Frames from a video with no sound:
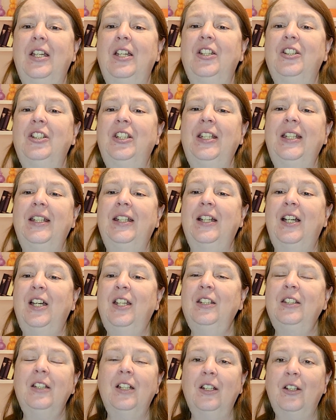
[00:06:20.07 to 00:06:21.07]
she had
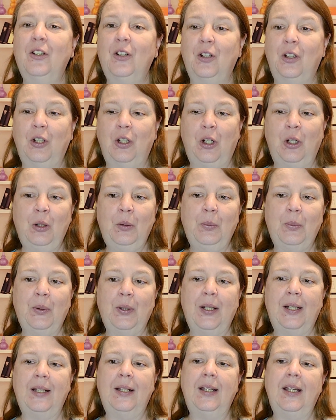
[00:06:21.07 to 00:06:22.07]
undone her long
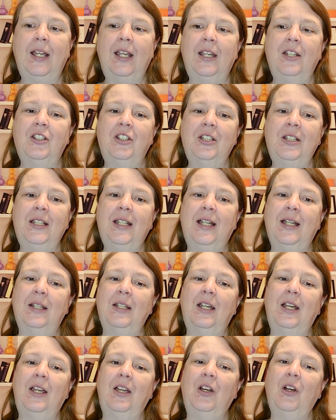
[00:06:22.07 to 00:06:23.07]
braid and she had
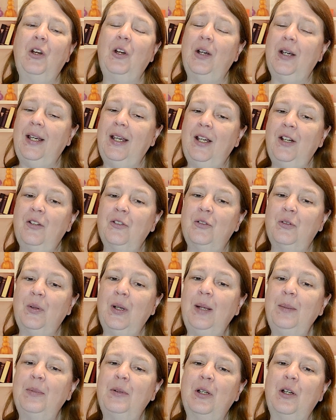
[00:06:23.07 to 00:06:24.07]
her hair
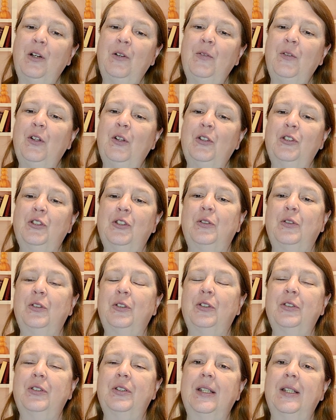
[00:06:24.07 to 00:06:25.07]
draped over her
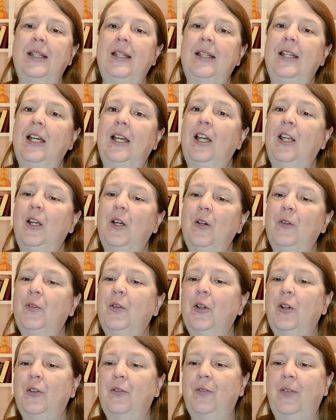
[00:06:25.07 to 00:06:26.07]
shoulders and
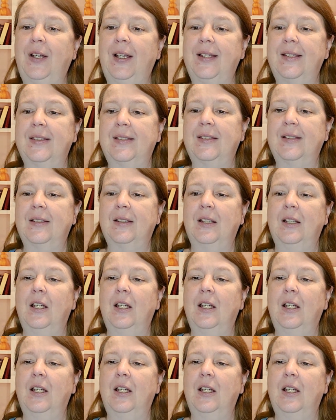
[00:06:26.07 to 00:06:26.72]
over her face.